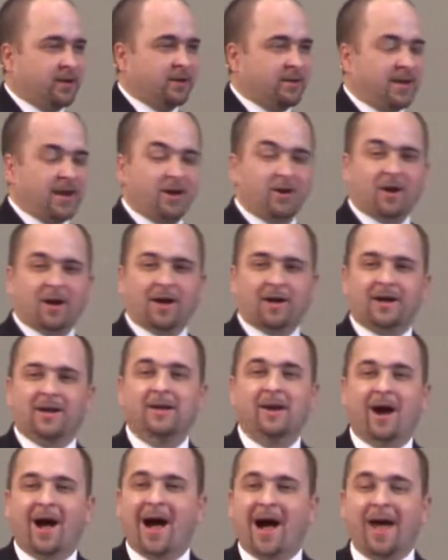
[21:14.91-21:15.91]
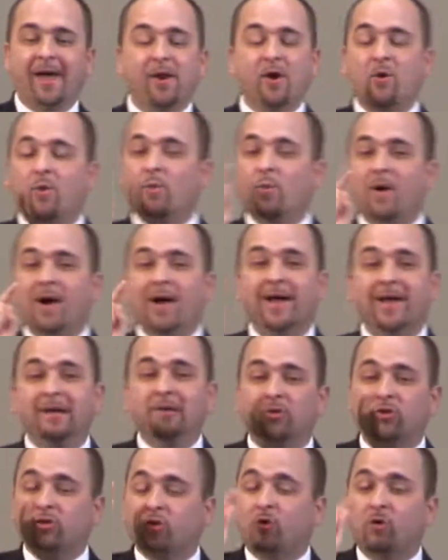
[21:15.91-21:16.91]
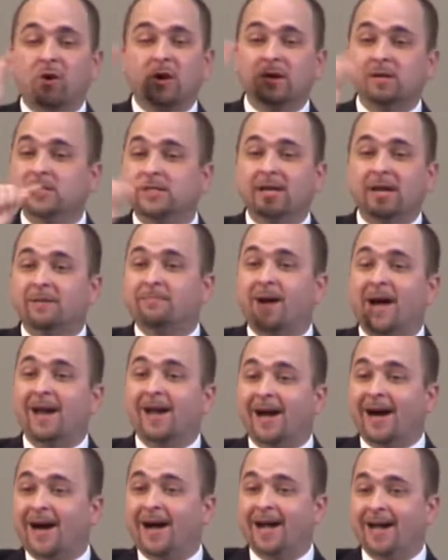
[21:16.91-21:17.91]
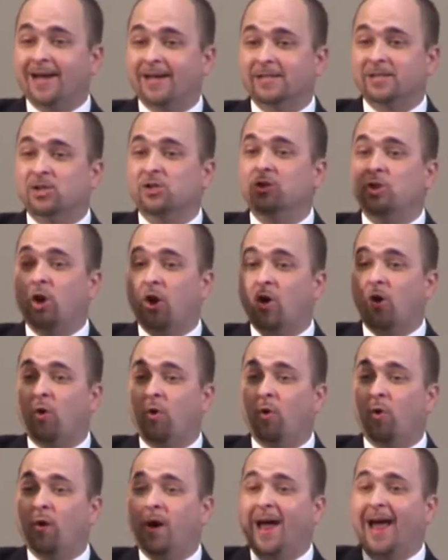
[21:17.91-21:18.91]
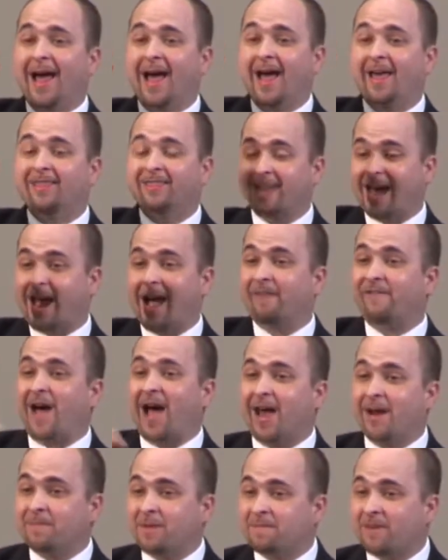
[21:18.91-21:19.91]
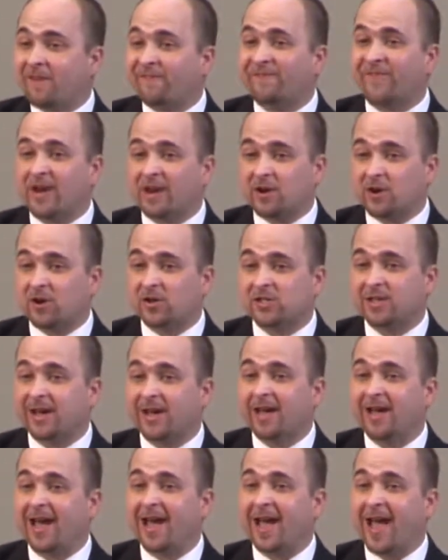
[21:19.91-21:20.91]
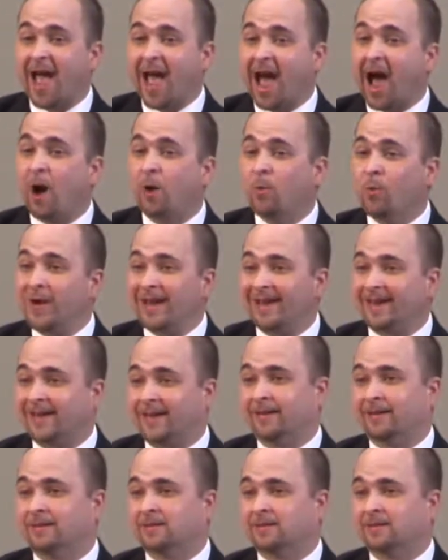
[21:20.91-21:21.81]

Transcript: You know, you know, I don't want thorns in my eyes. No, th- I've had them in my fingers. Owie.